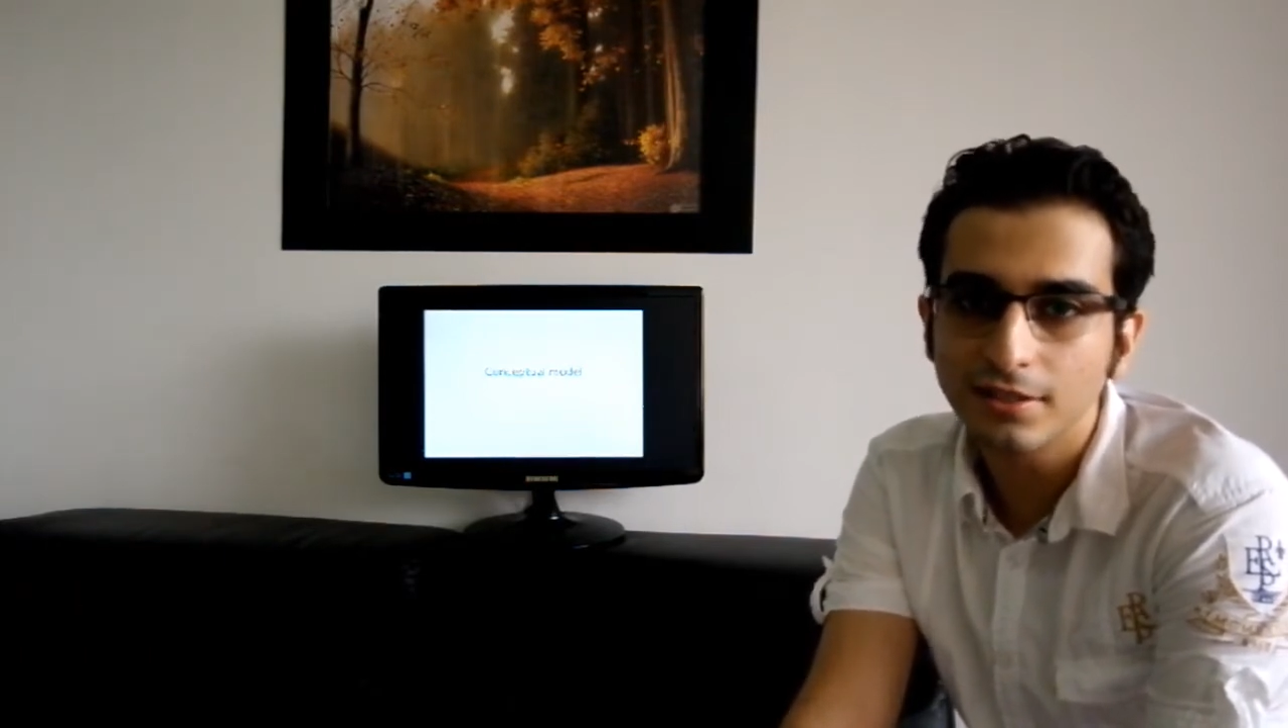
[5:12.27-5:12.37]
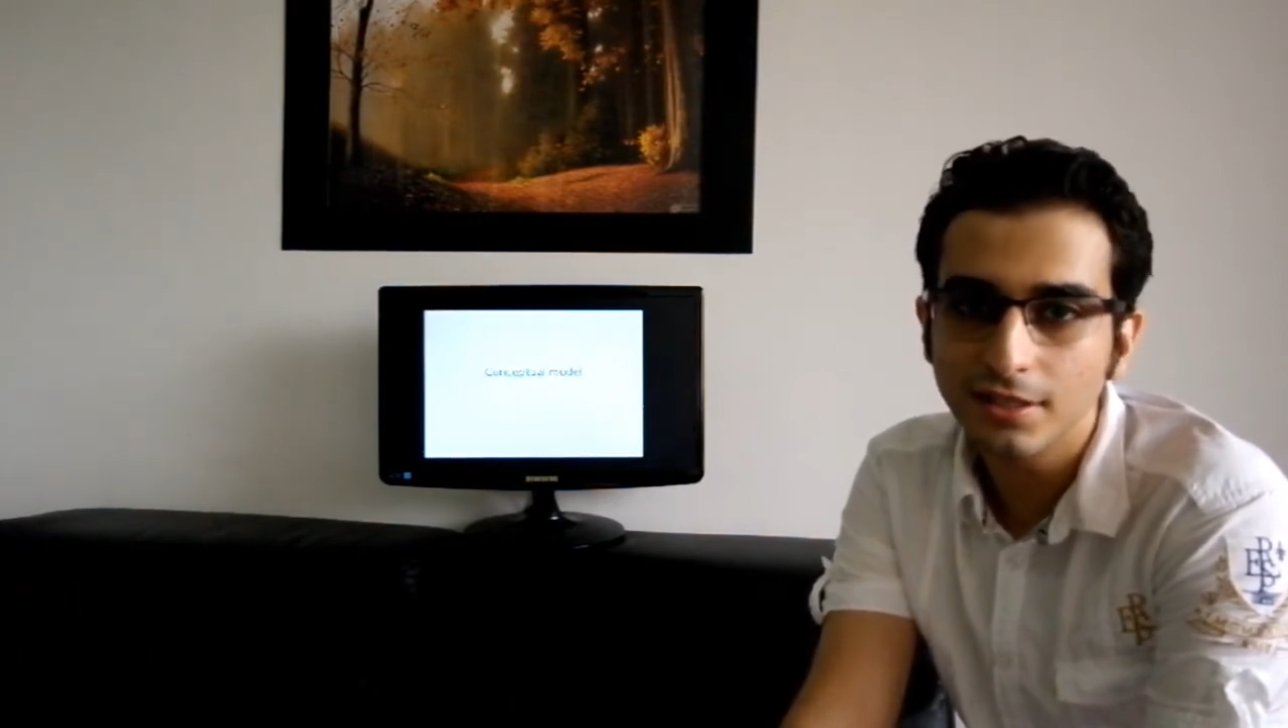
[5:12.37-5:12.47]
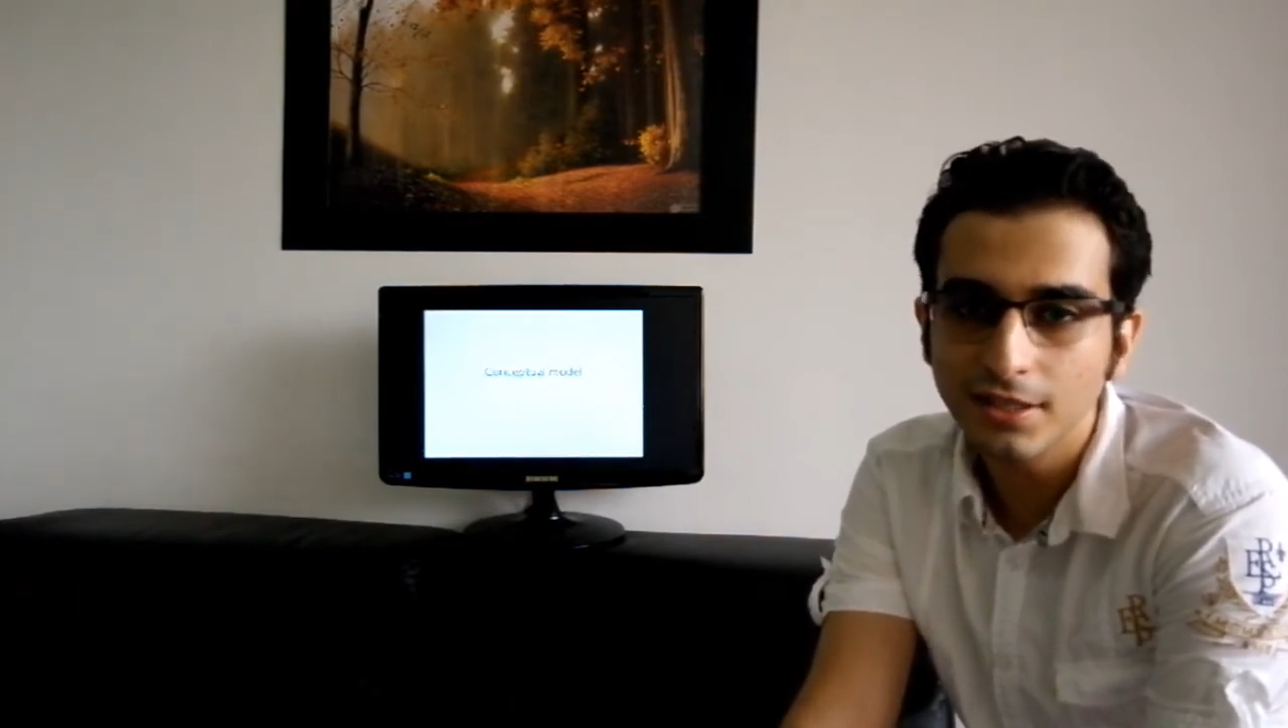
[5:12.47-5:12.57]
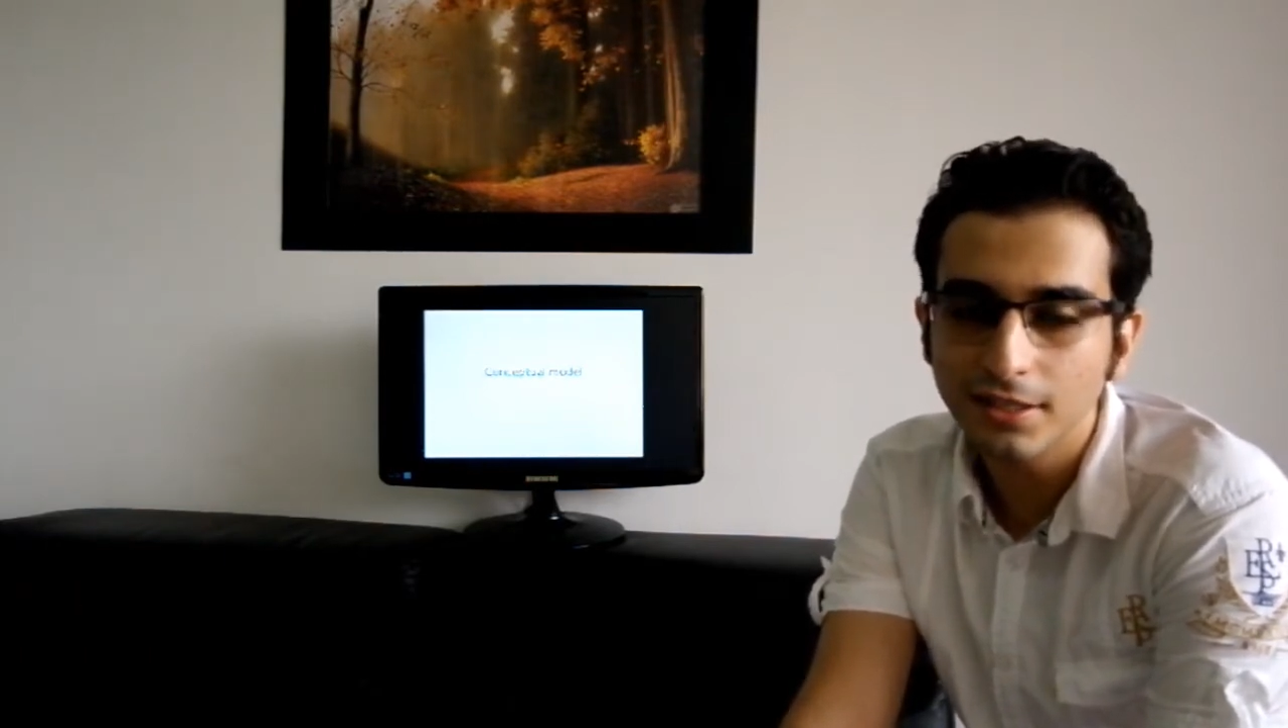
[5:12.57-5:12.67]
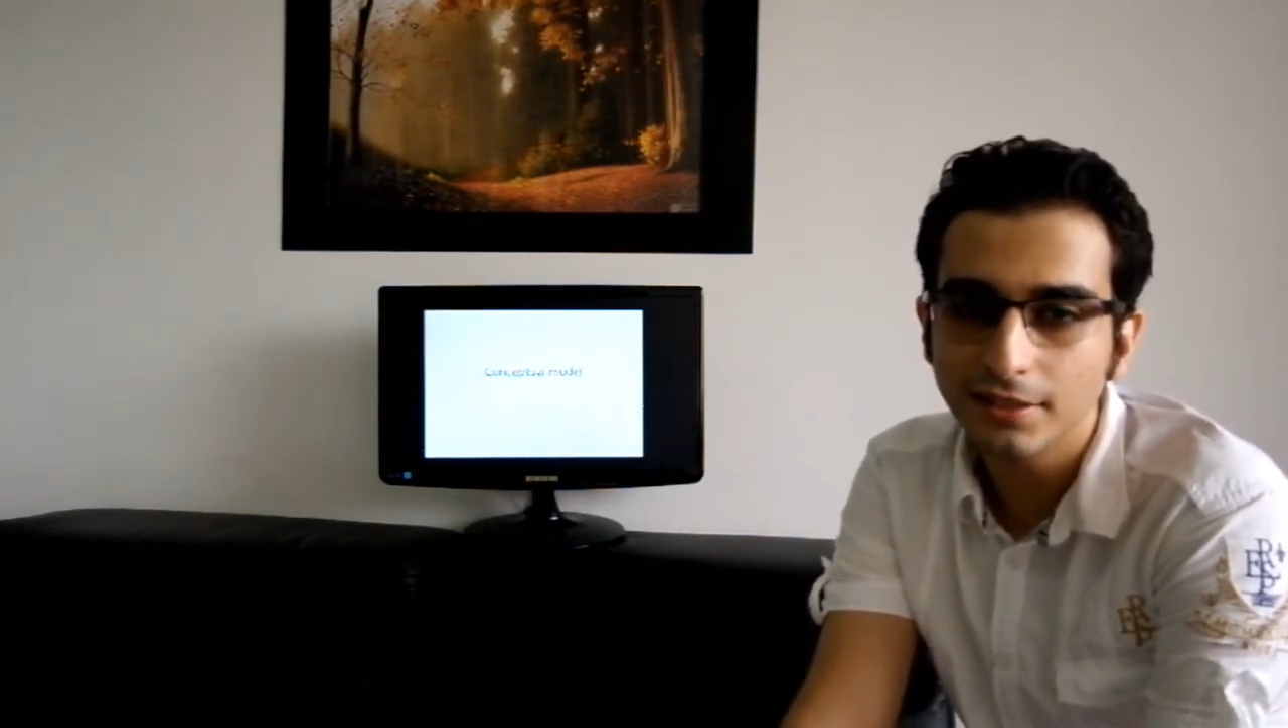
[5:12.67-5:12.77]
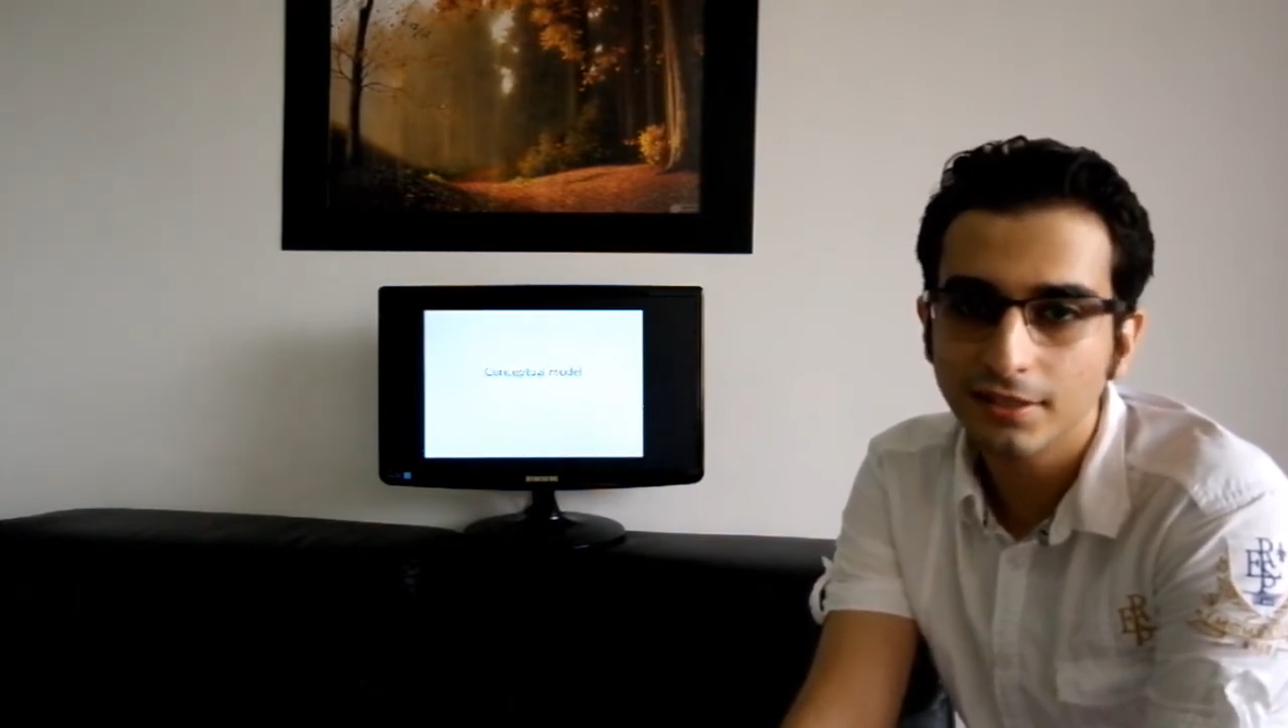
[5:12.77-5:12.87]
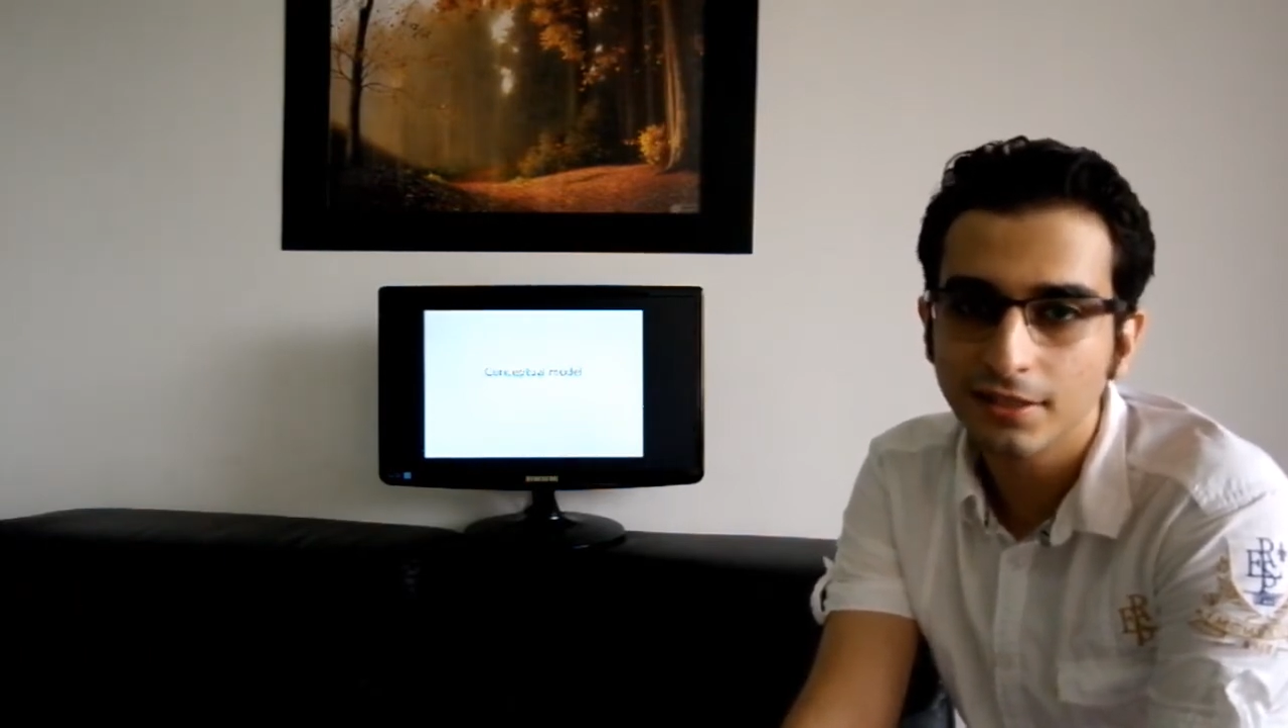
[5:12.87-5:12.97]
need